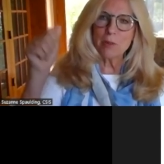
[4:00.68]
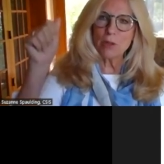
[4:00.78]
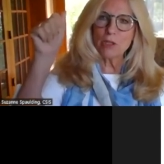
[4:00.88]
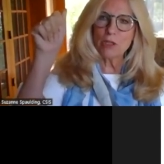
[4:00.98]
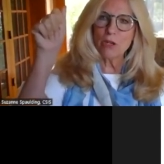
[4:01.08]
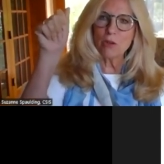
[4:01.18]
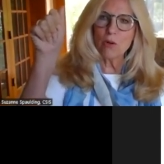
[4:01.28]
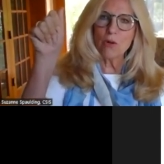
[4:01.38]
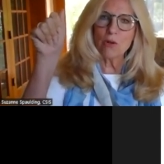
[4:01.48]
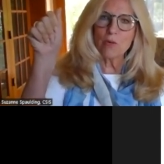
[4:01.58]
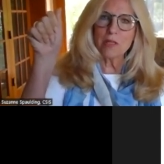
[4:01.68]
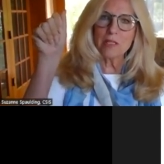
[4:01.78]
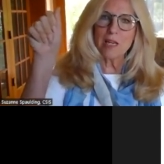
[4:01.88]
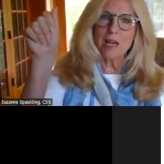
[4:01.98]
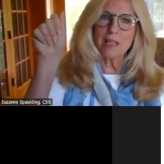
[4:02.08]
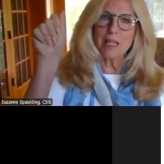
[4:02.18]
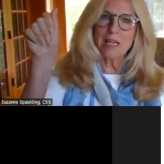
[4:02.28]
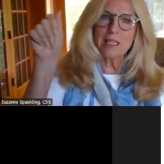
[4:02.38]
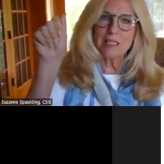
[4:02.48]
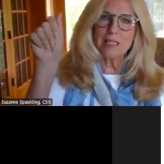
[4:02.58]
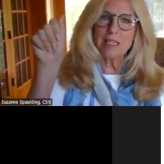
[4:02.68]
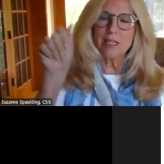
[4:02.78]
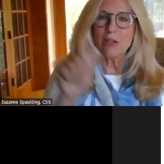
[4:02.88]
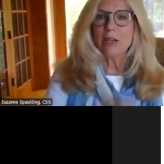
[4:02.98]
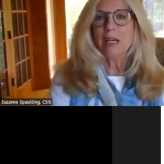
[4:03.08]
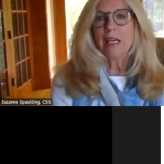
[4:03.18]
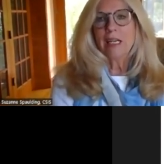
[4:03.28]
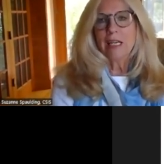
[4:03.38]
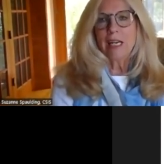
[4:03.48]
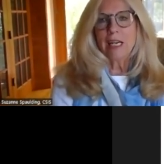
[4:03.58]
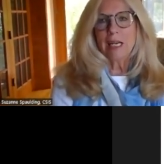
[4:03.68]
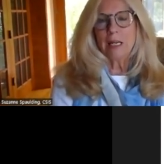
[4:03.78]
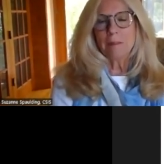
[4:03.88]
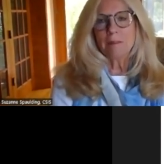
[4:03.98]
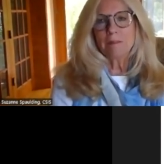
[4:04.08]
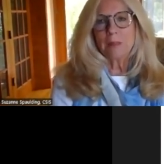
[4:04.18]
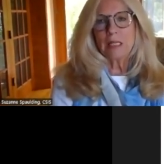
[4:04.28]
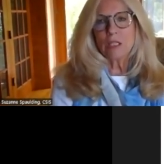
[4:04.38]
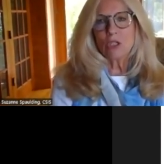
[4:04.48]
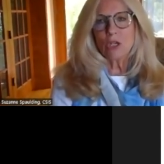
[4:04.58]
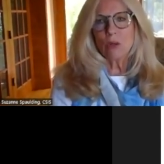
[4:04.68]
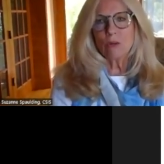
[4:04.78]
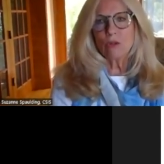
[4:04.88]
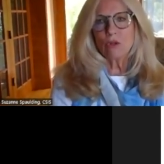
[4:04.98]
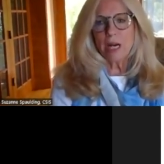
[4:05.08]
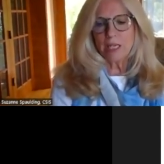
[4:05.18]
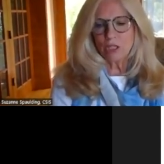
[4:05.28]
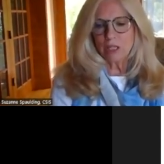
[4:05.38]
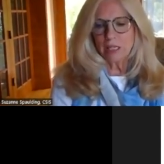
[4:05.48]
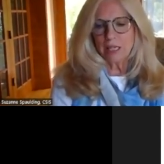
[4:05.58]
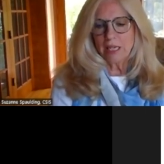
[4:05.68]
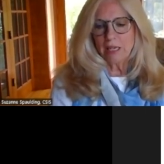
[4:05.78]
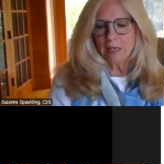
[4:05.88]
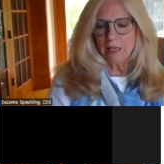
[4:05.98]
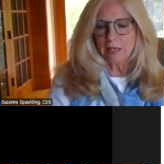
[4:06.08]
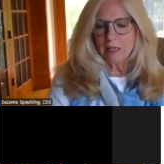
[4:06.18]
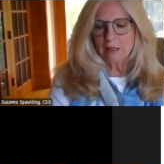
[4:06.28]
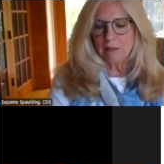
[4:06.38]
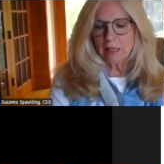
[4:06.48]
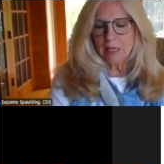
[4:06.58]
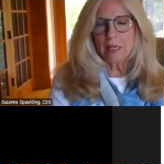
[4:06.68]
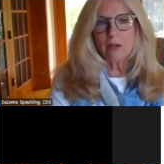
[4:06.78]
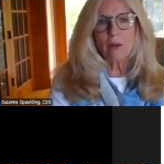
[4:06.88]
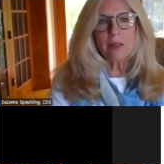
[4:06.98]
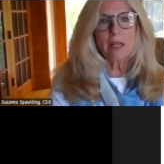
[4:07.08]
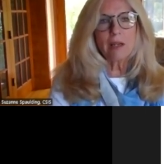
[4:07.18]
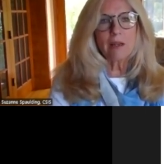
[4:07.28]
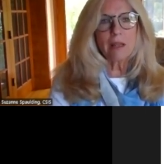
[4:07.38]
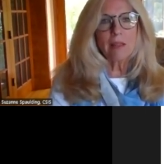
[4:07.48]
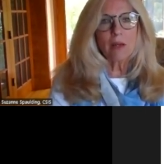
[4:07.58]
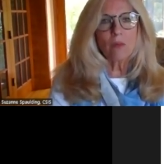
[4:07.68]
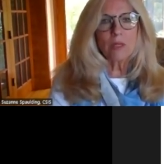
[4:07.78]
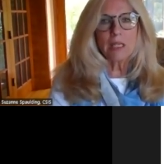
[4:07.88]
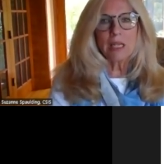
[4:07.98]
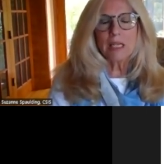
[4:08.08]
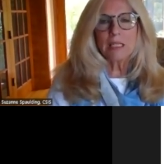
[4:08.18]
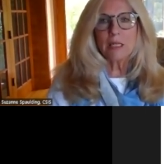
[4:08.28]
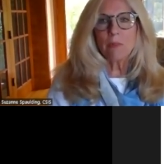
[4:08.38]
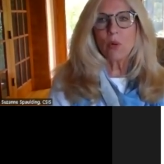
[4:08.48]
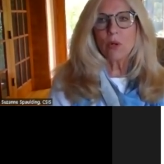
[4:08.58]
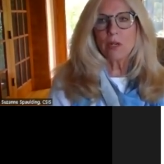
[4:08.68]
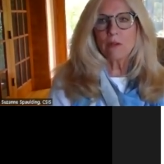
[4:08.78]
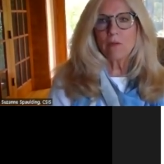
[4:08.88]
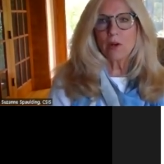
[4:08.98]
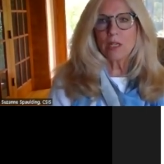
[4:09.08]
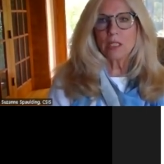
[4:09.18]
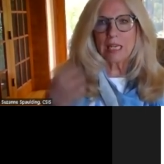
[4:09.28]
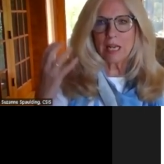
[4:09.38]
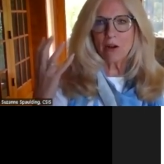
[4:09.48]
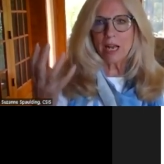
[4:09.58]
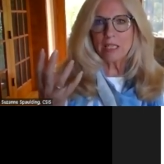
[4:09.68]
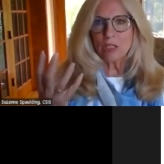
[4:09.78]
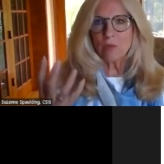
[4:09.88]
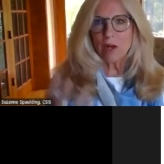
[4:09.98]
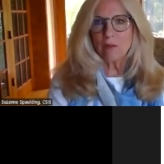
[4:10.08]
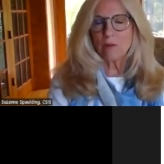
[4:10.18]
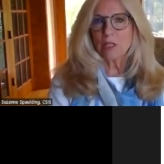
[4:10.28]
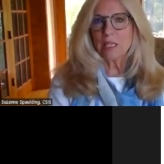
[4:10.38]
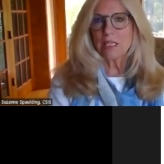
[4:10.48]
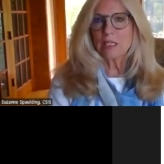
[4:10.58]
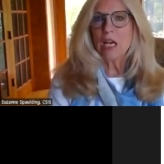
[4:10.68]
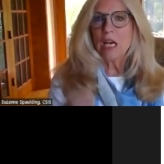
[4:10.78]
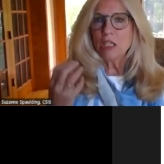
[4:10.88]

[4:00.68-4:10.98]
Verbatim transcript: the person on the corner with the sign "The end is near." Um, so tragically, uh, you know, I think I think it was it is important for us to get our heads around those things.